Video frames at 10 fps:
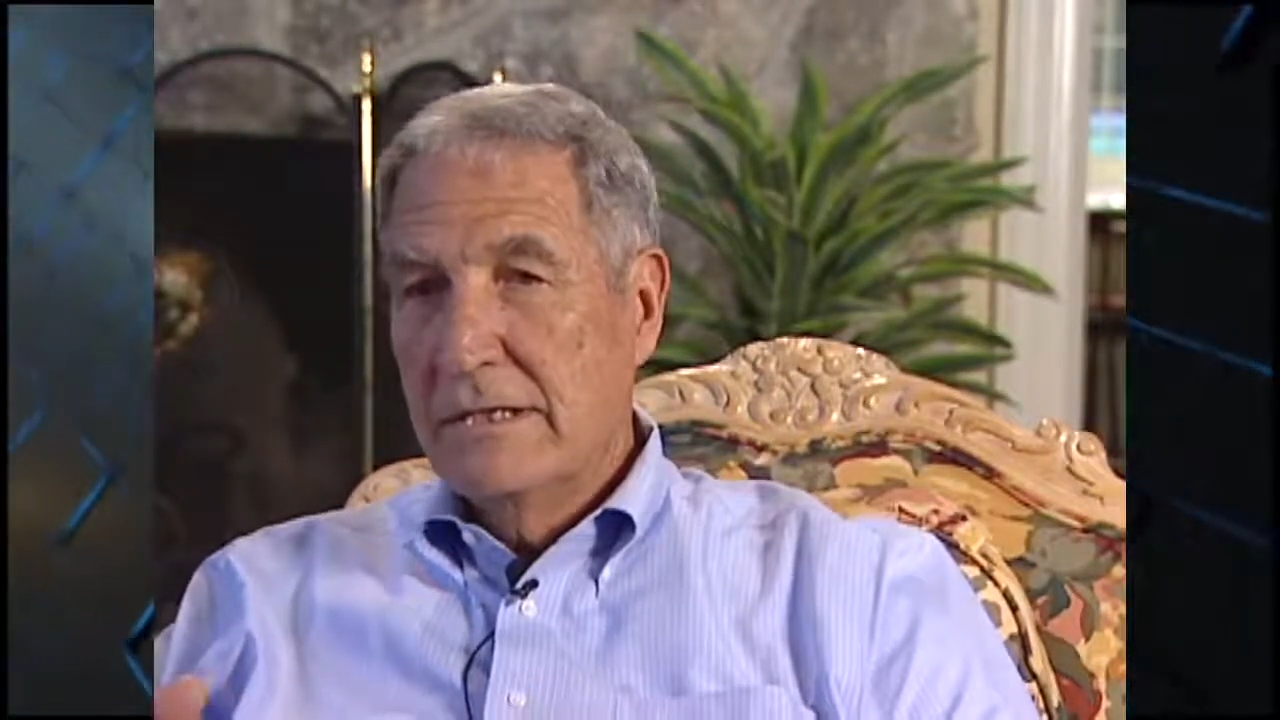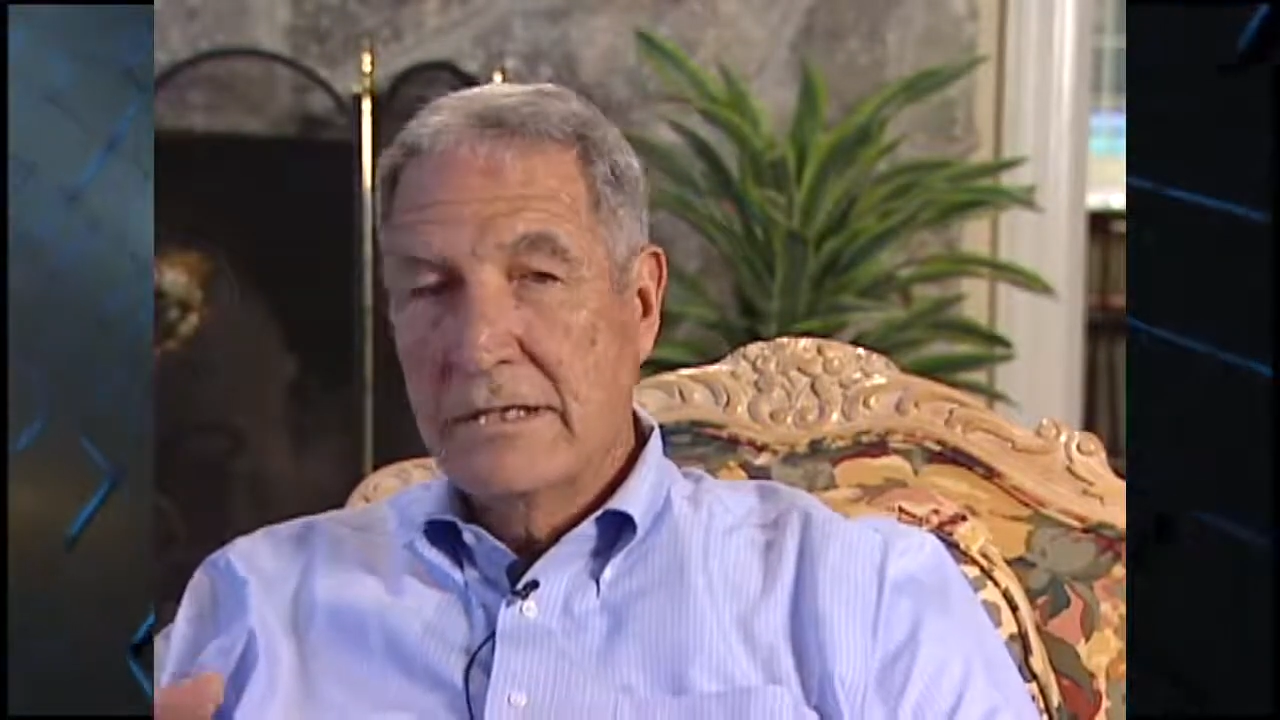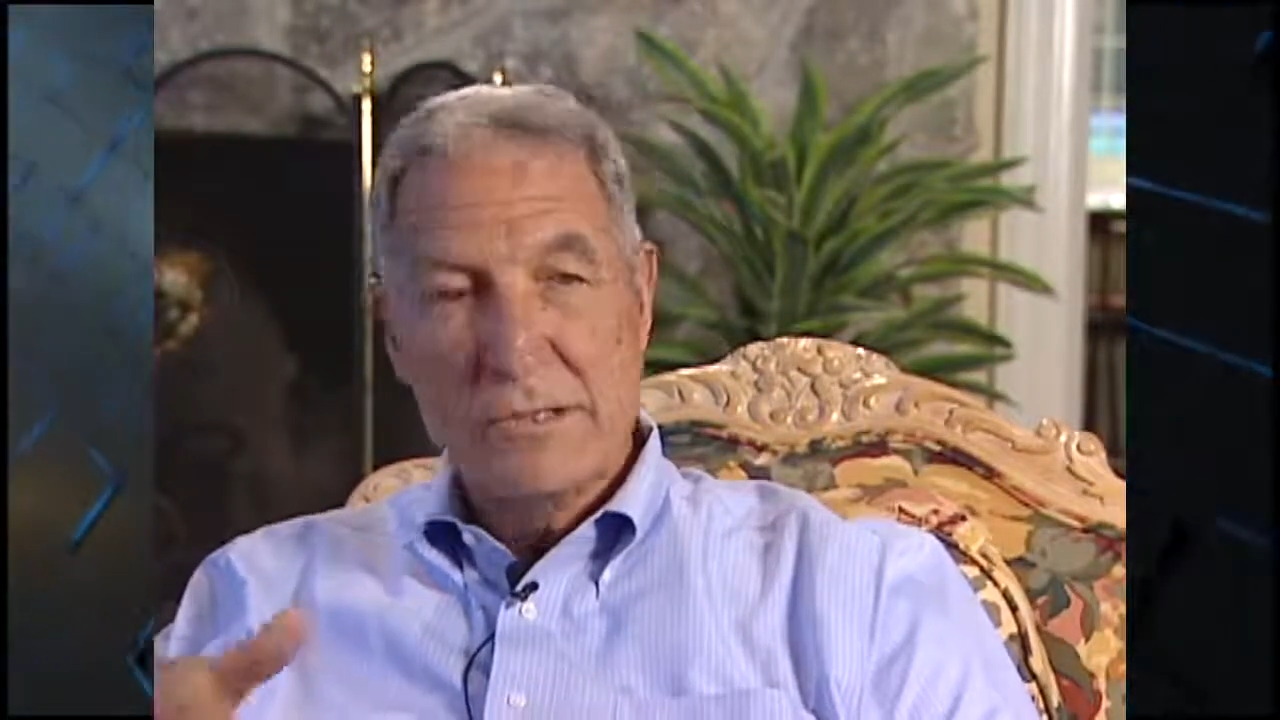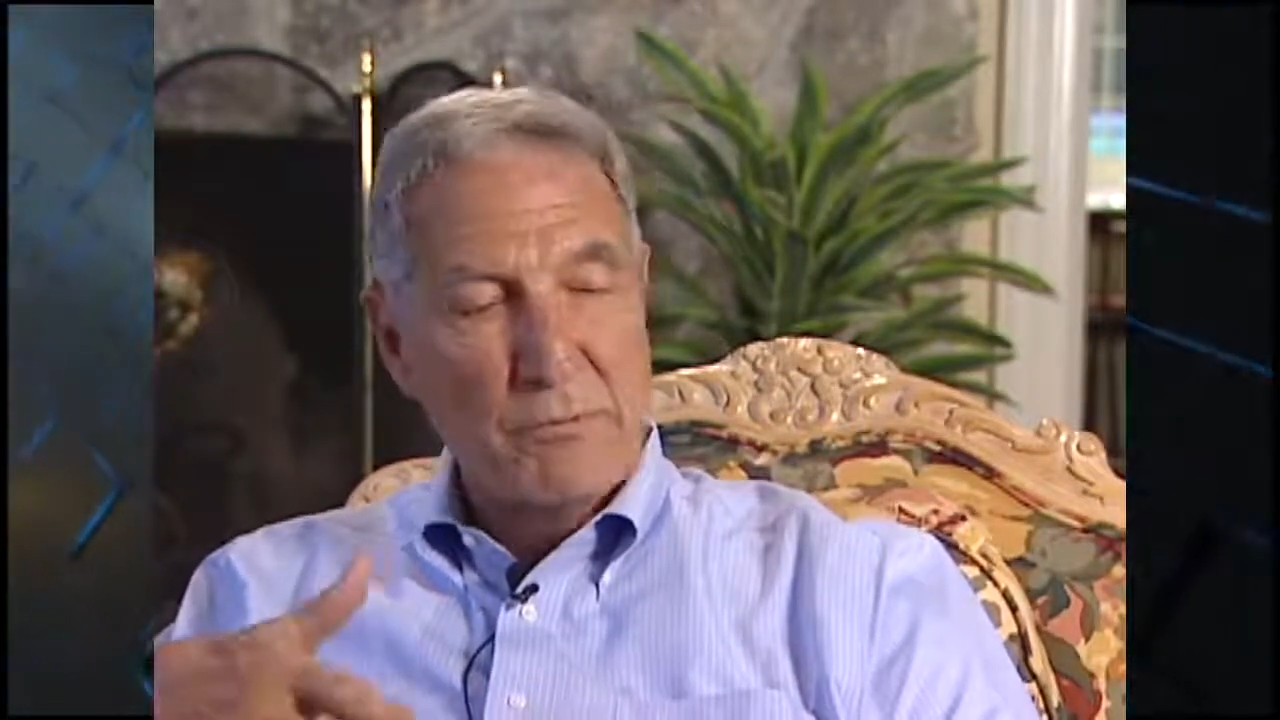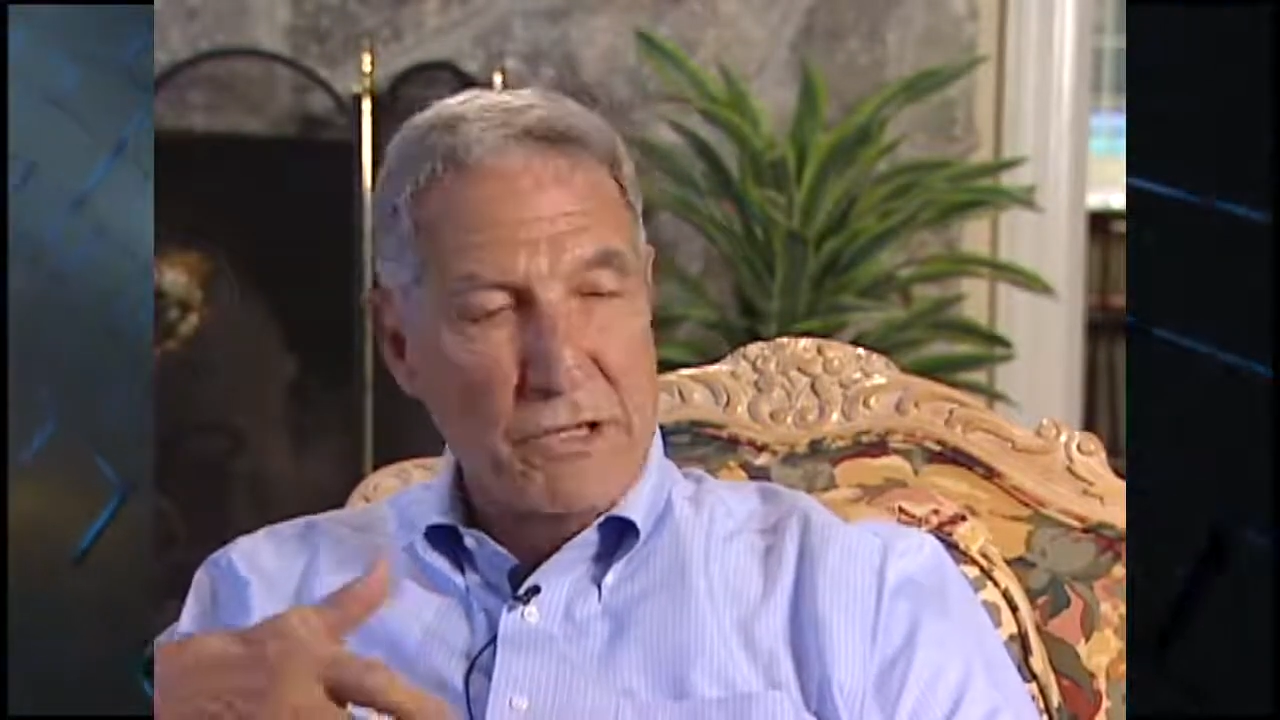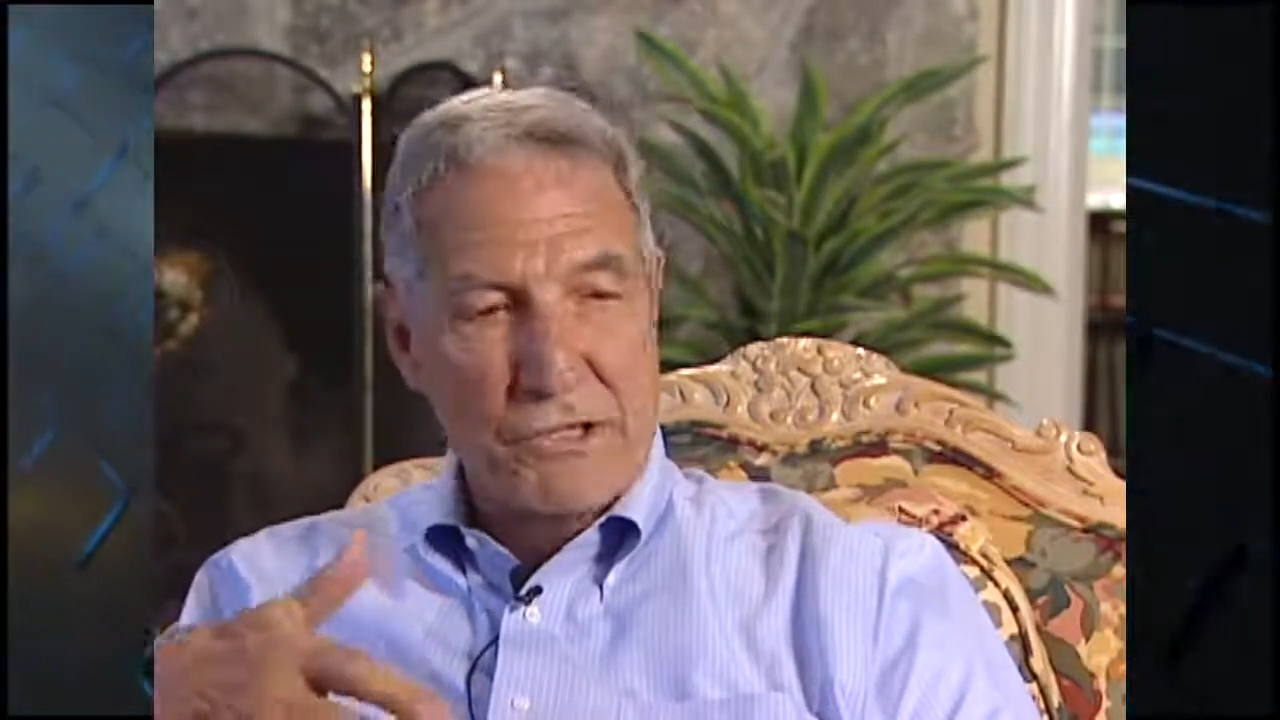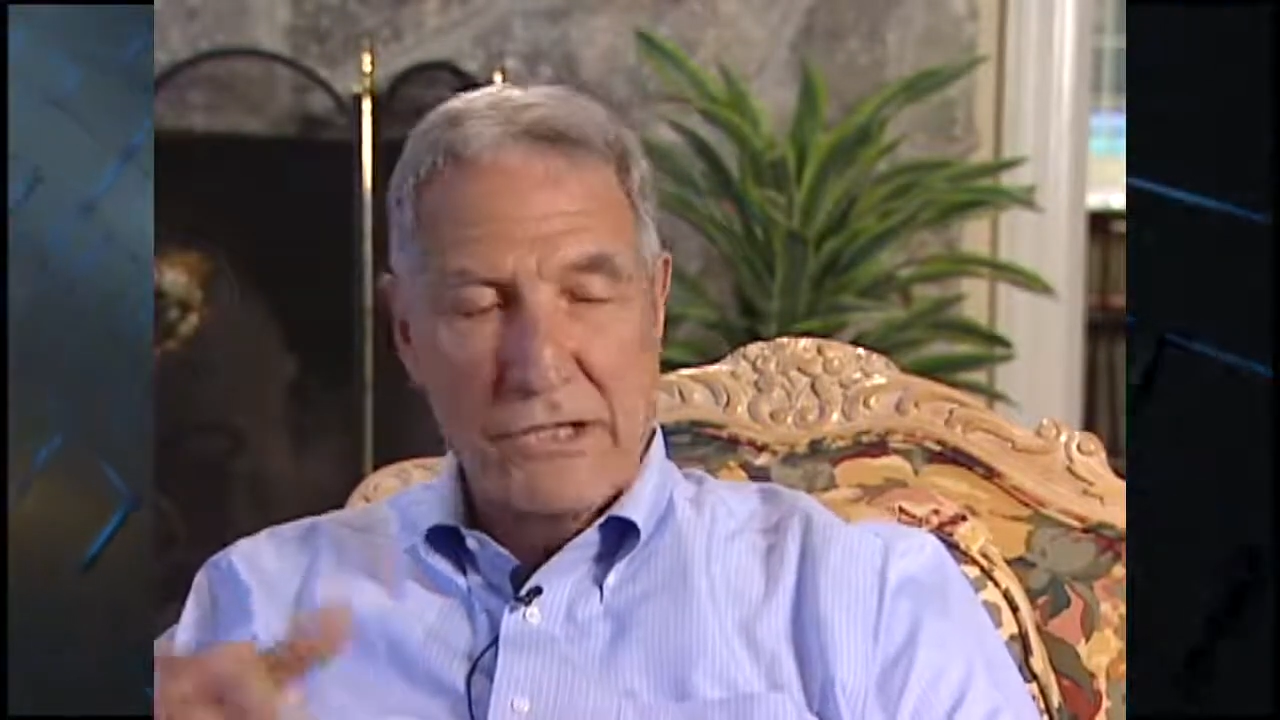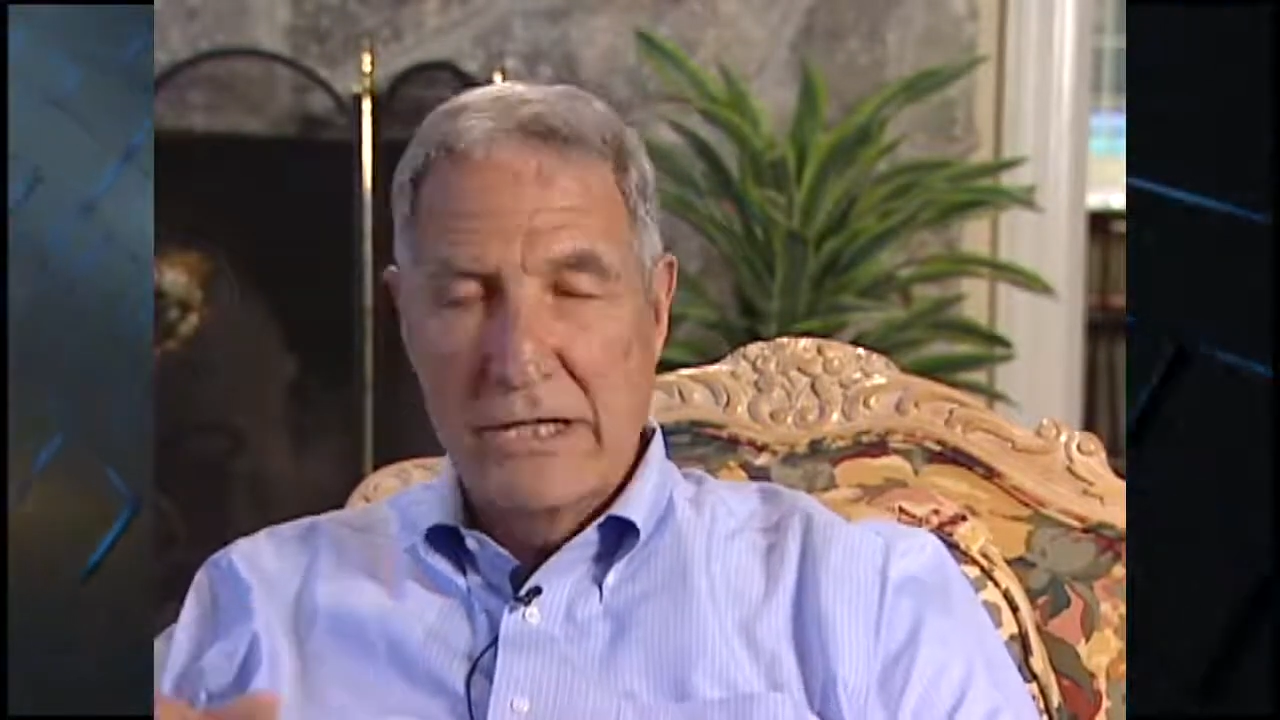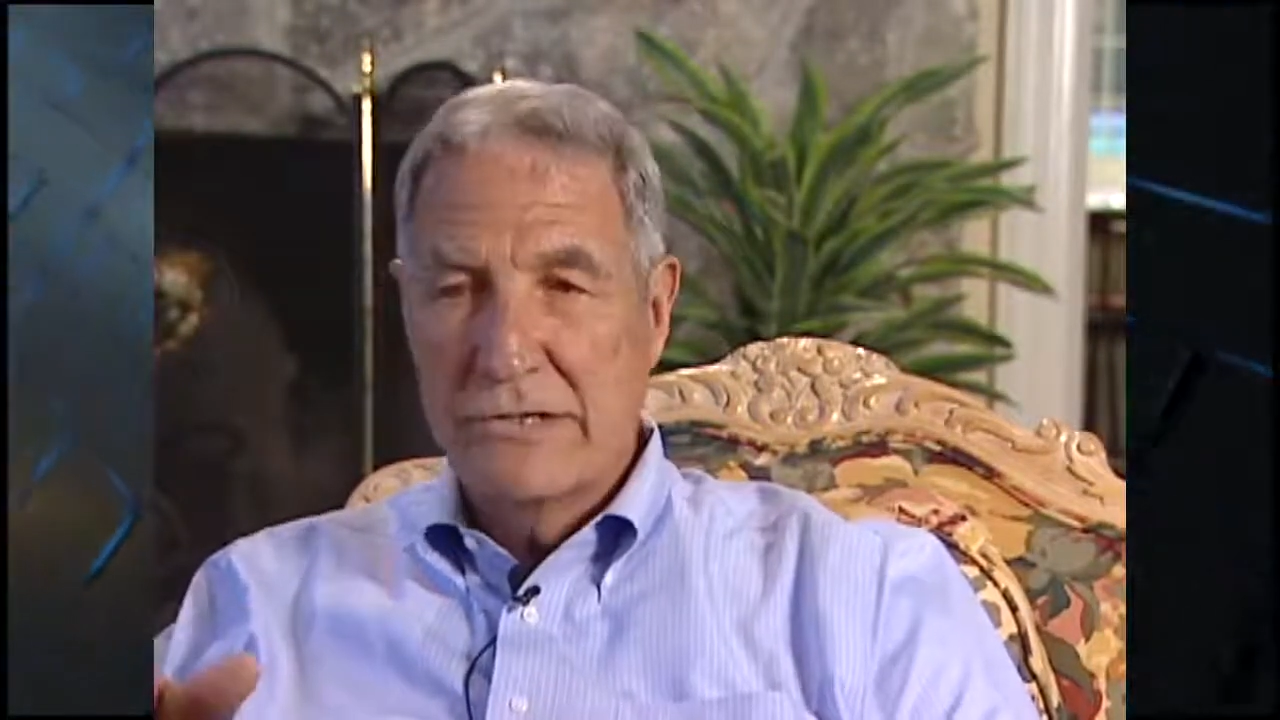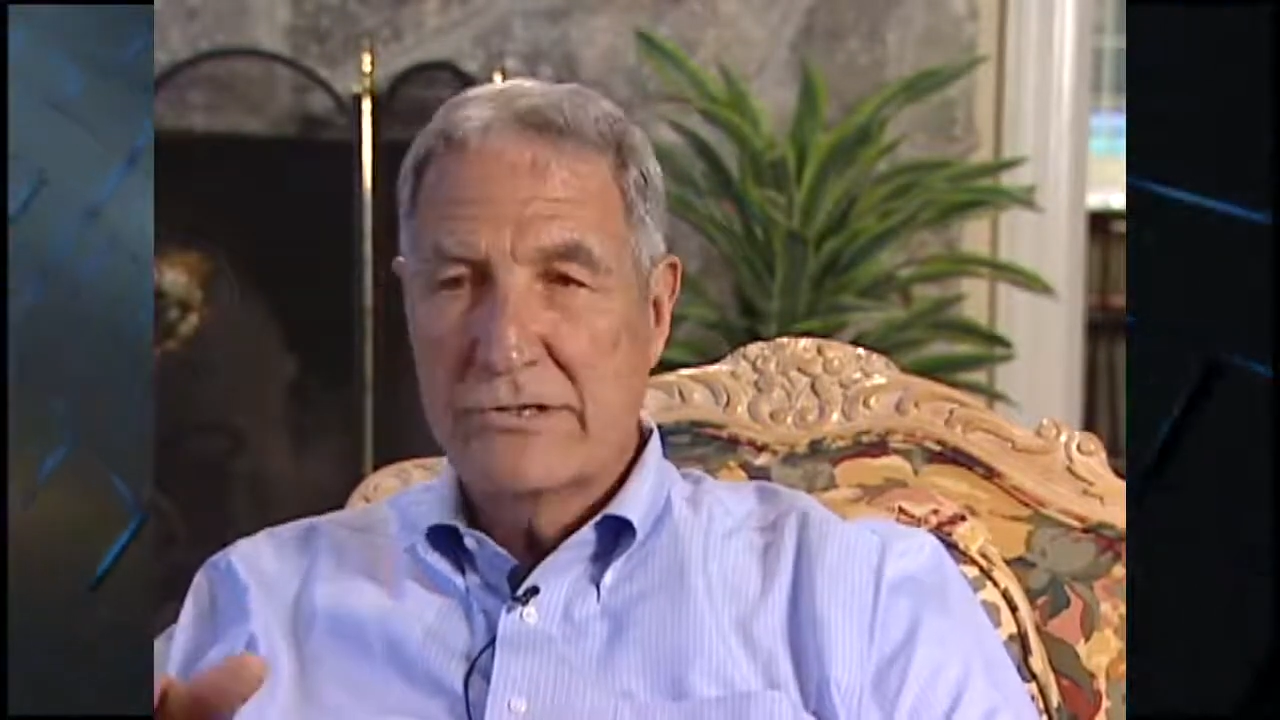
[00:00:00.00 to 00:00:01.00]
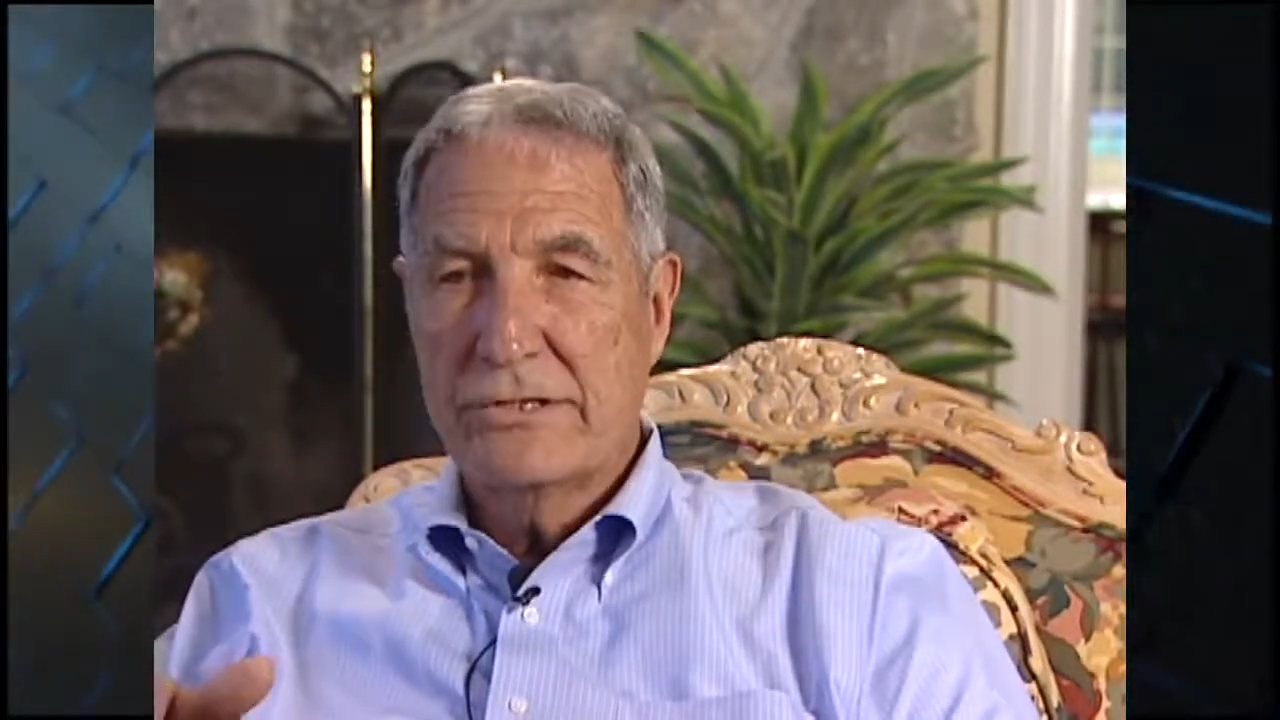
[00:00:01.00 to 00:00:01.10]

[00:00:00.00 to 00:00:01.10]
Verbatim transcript: this may sound